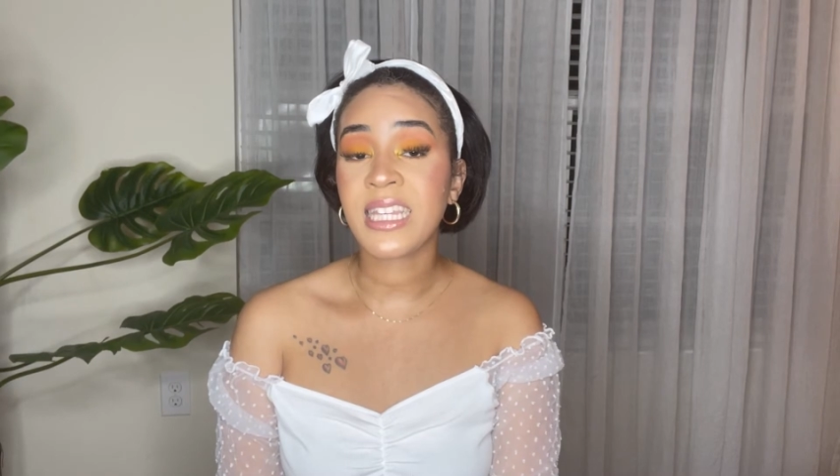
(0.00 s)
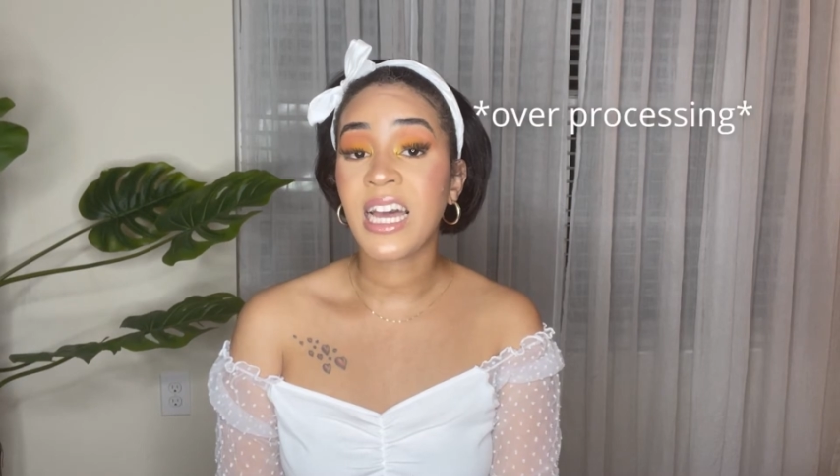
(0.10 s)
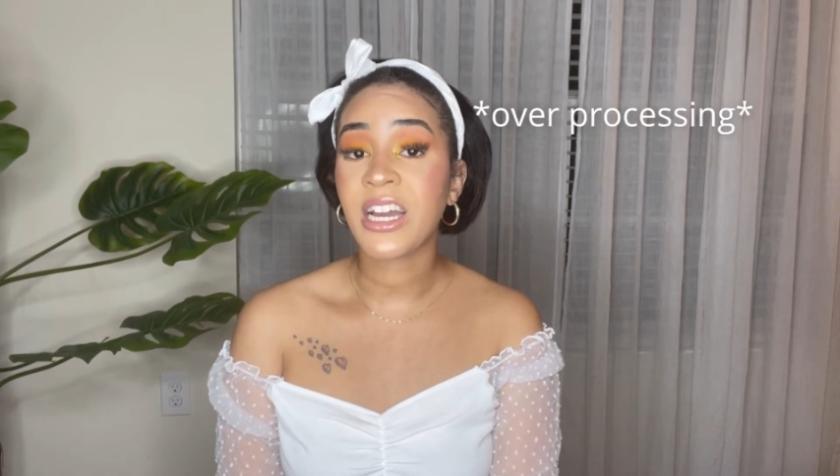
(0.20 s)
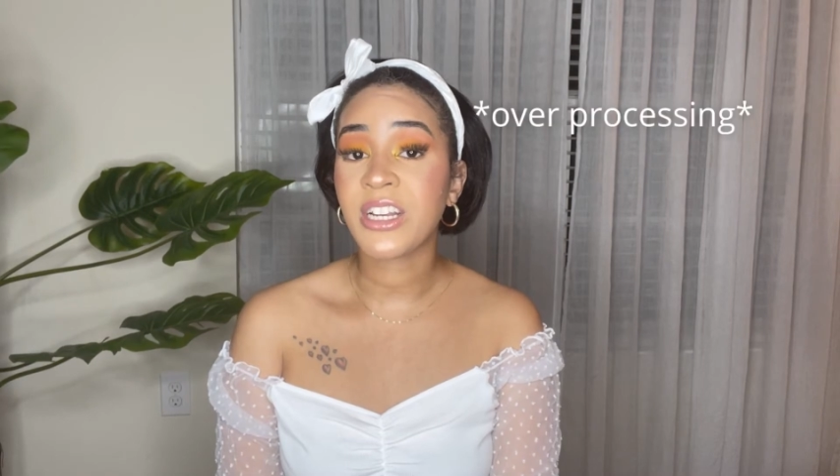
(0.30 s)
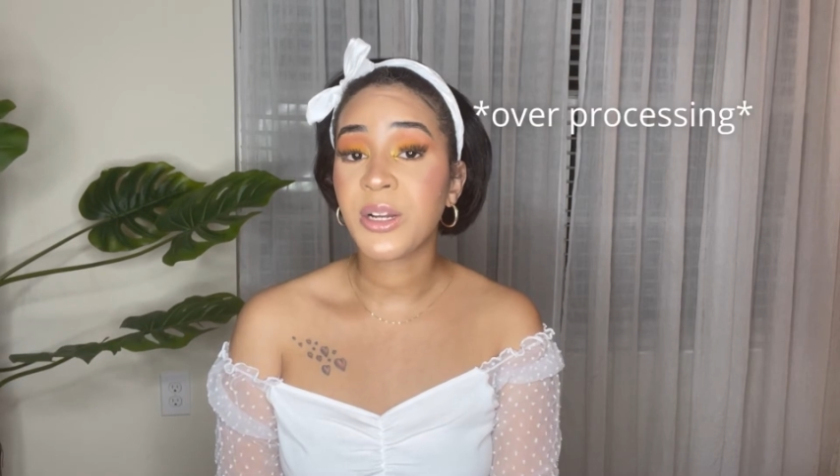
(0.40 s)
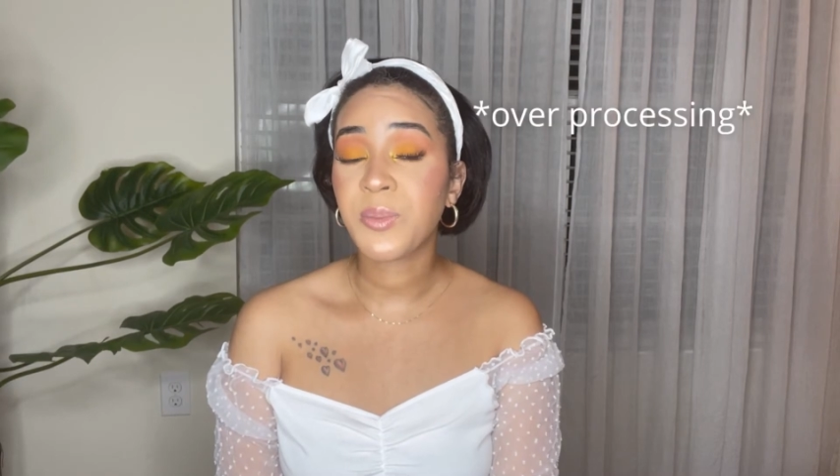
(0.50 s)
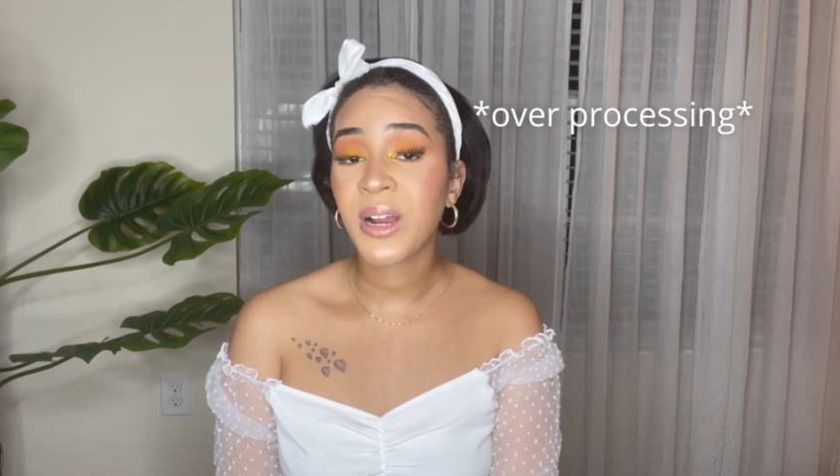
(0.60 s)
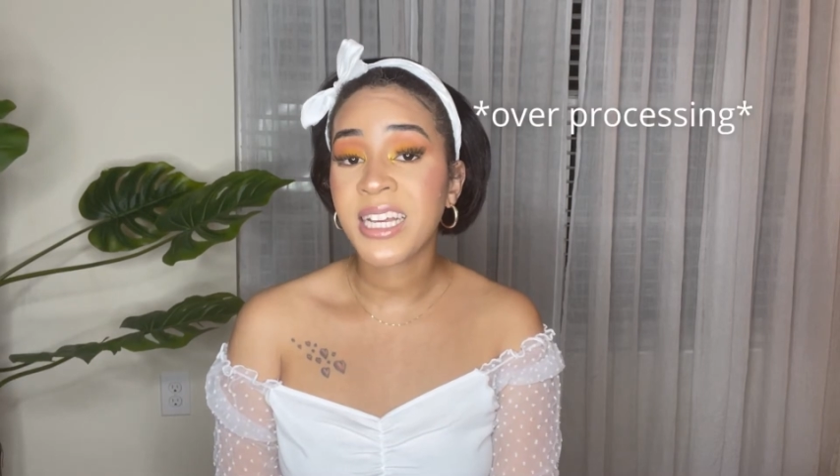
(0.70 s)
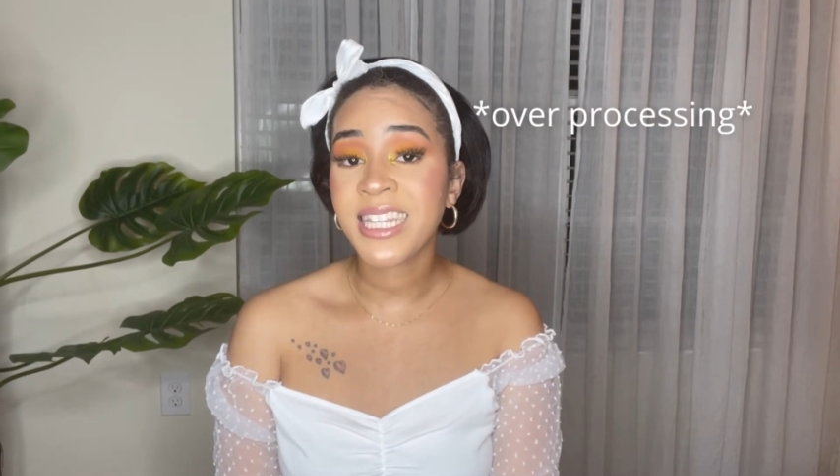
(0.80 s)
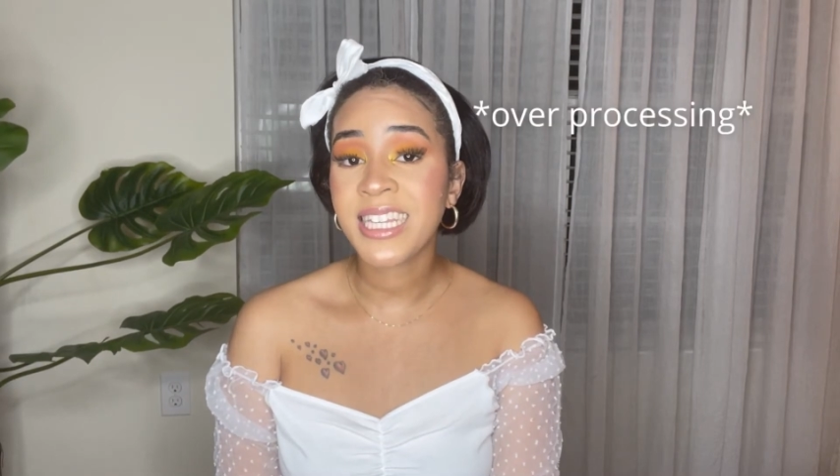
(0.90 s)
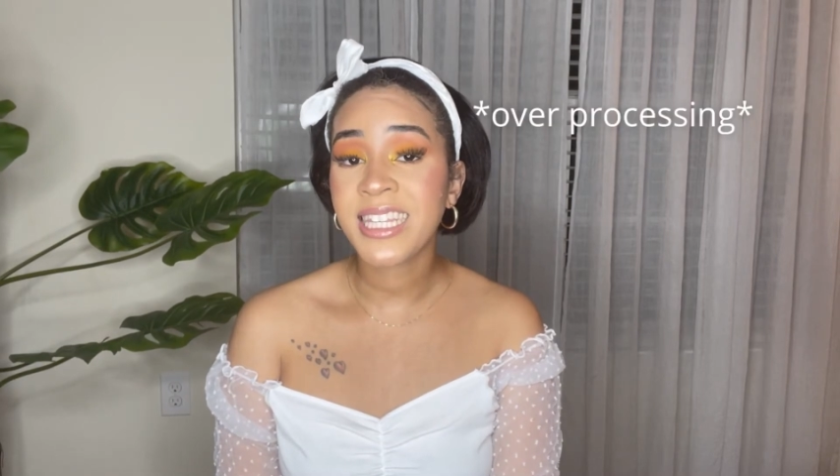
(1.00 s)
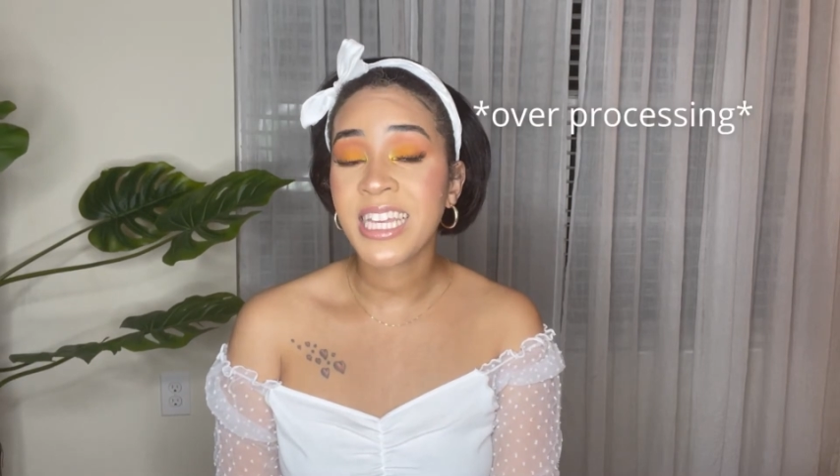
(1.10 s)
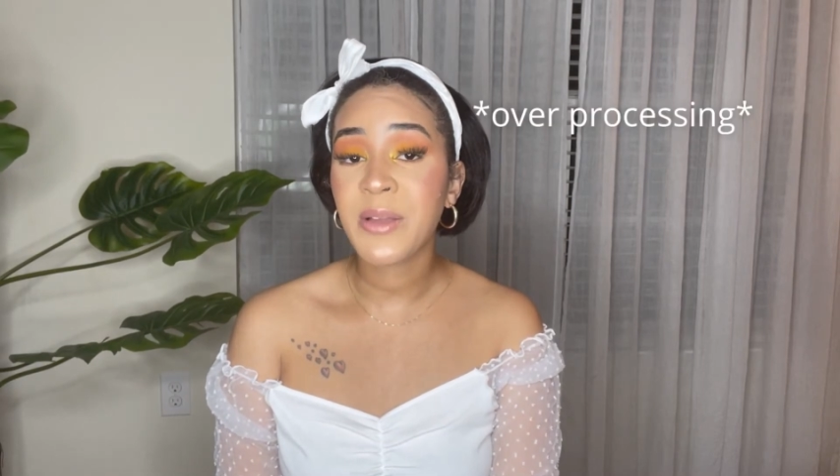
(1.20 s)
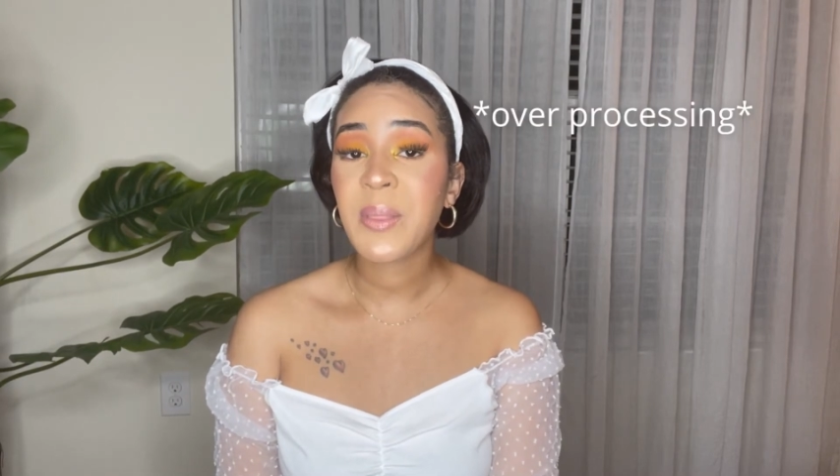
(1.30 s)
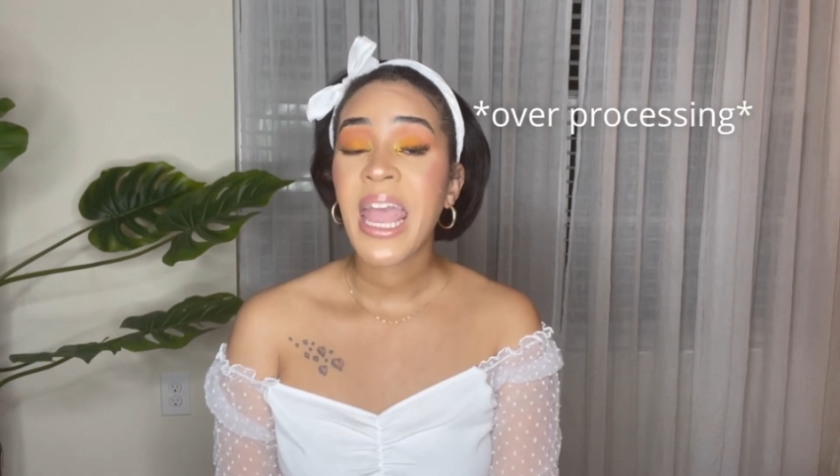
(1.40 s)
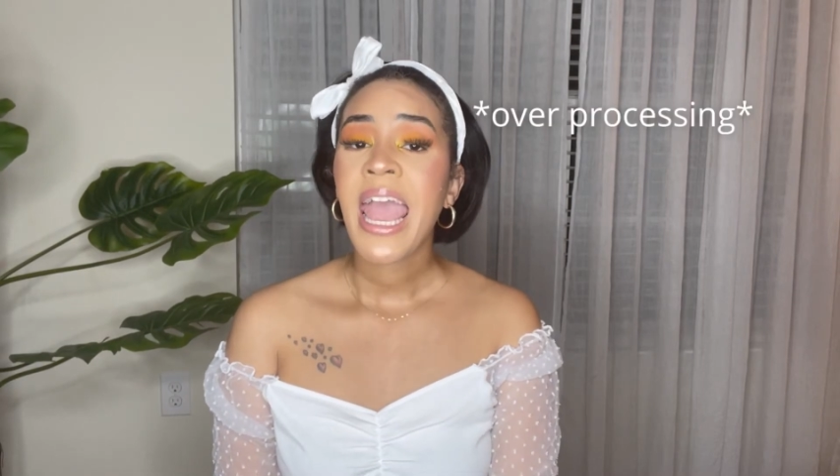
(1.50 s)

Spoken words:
under processing.